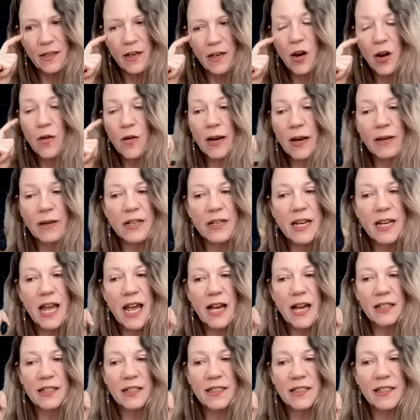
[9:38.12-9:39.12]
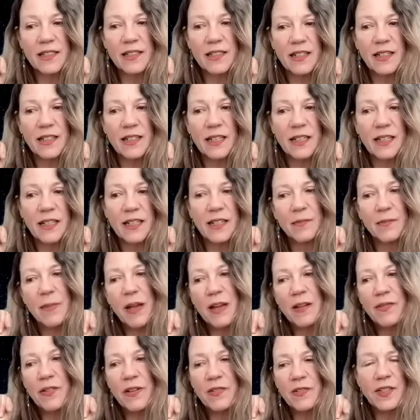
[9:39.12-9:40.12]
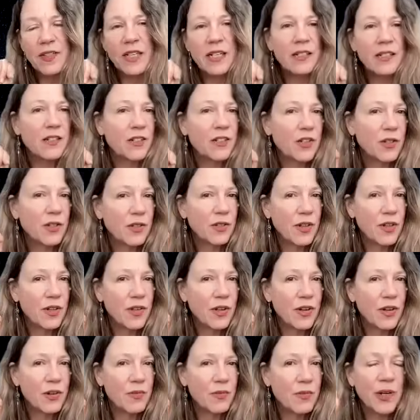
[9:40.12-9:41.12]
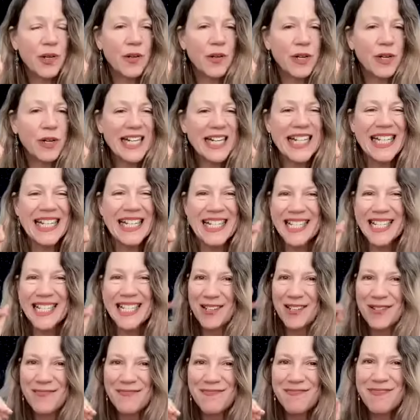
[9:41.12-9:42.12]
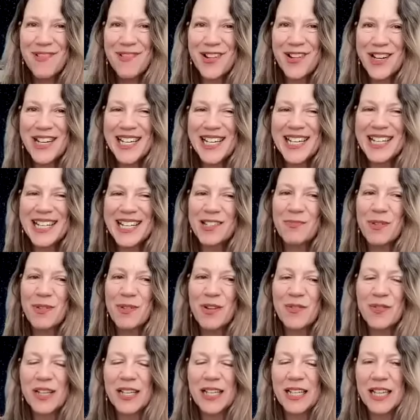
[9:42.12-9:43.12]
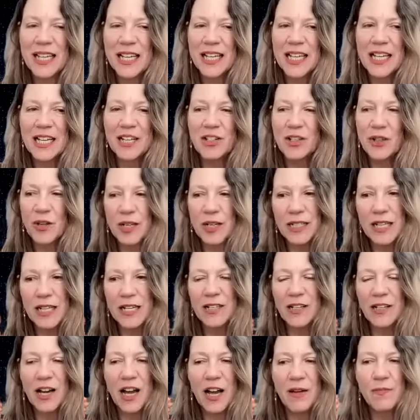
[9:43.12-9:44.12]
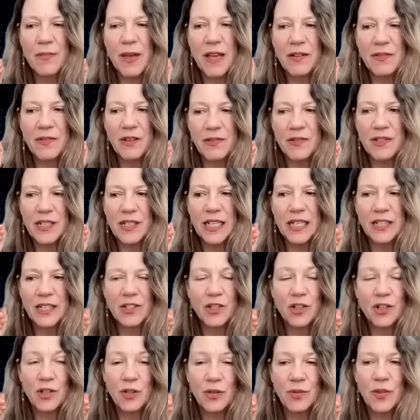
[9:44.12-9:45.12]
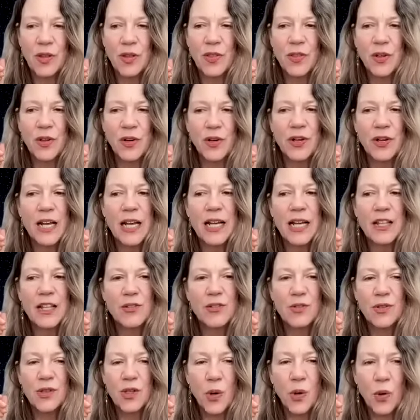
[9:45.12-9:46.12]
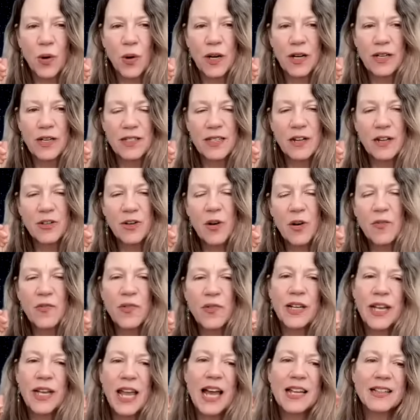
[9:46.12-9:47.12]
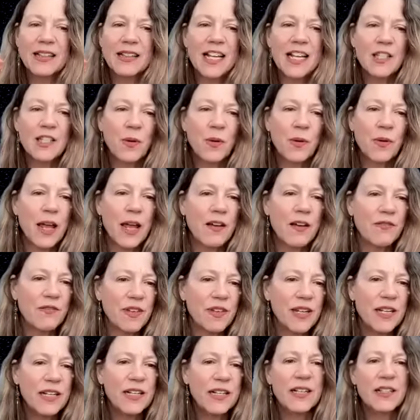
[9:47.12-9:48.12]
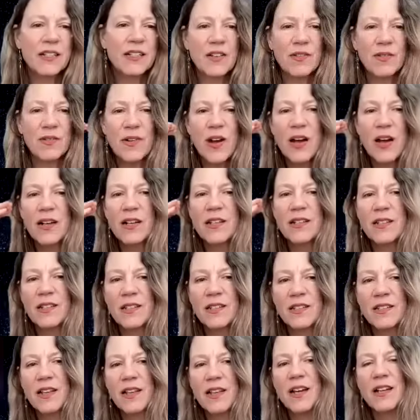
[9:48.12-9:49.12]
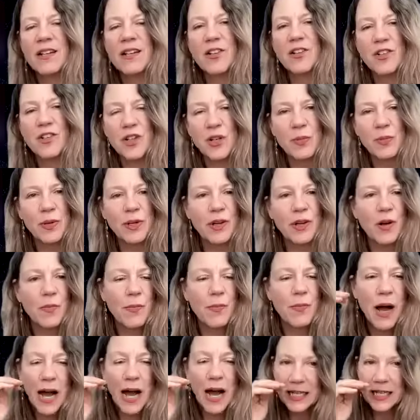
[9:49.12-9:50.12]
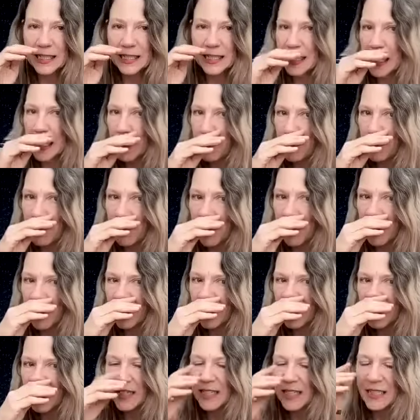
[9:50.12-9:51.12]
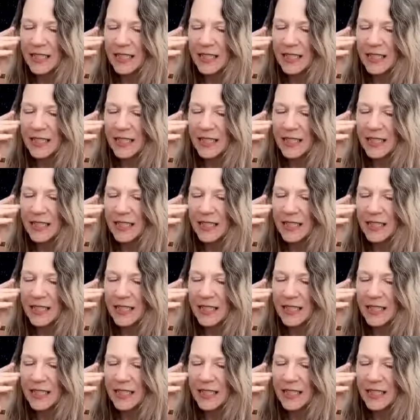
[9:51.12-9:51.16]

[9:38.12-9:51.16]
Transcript: All right, next, May fifteenth to June the third, Mercury is, Mercury is moving during that time, May fifteenth to June the third through Taurus. Now, don't forget, that's where we have Venus, Uranus, the sun, and Jupiter all piling up there.